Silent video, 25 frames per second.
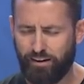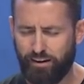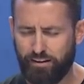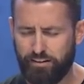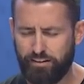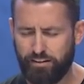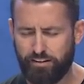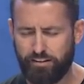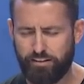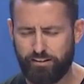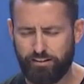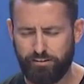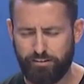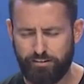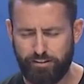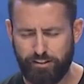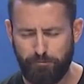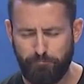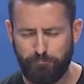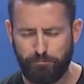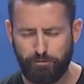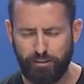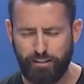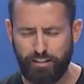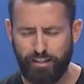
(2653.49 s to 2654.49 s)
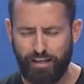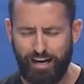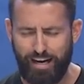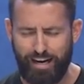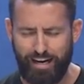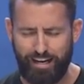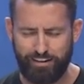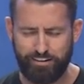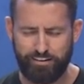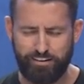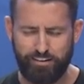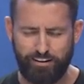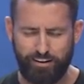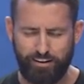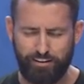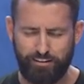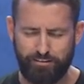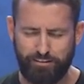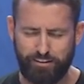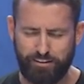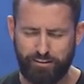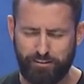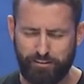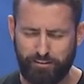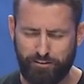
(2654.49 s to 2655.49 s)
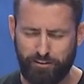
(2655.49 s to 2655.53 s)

I just simply ask that